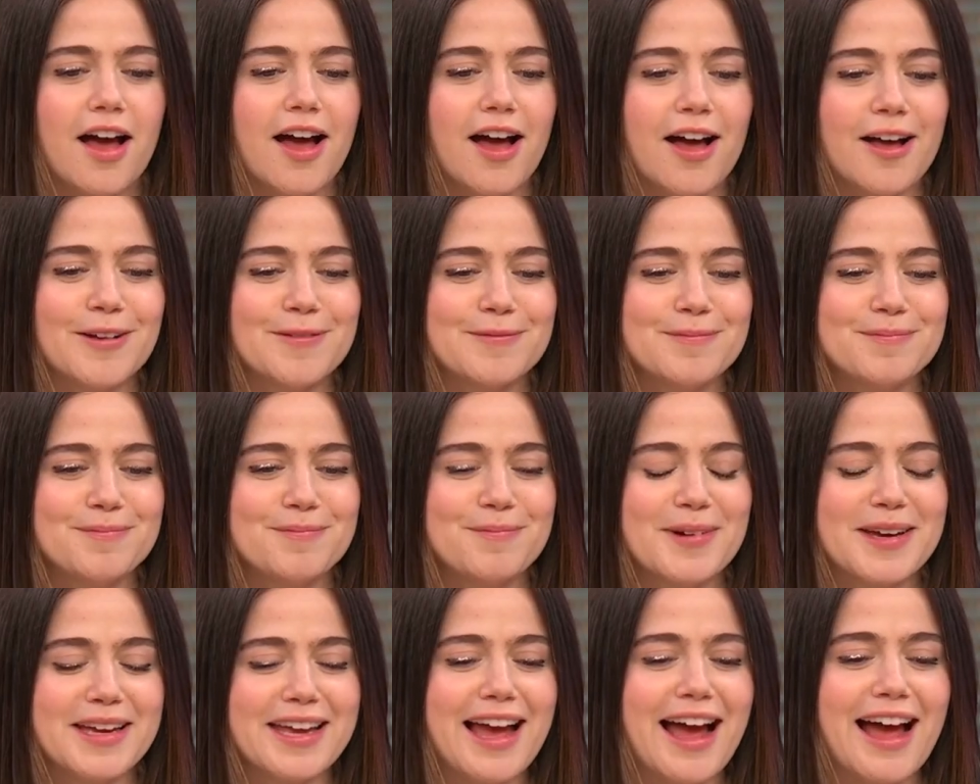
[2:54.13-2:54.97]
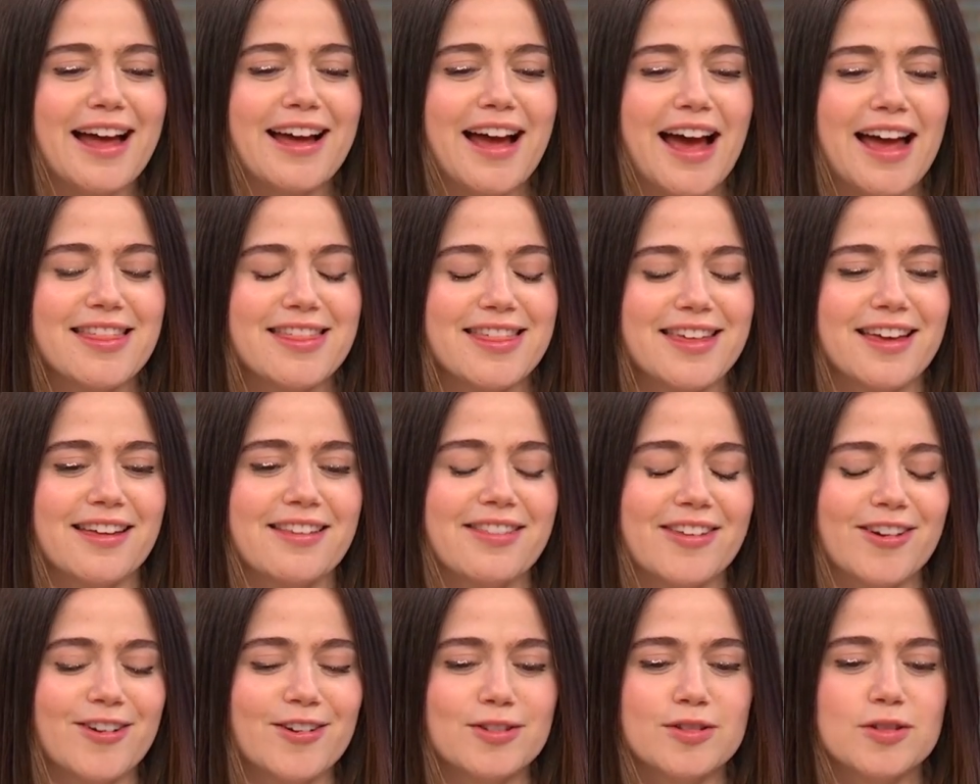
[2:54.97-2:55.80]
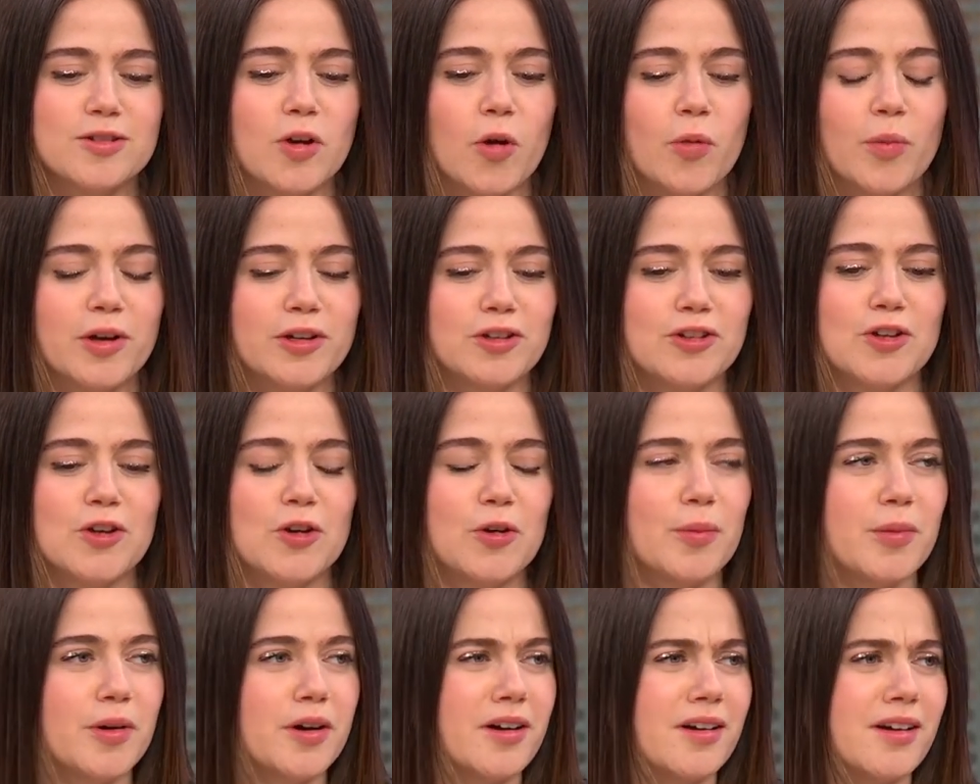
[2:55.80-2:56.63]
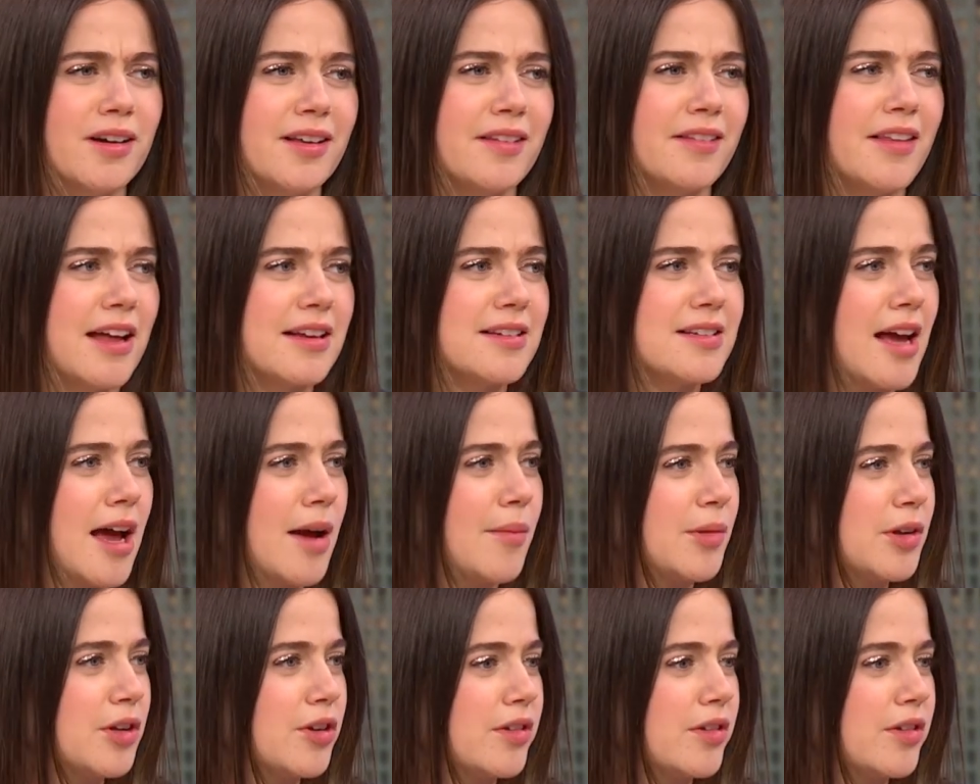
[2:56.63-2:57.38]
Um, yeah. But yeah, I think there's so much humor. What grade was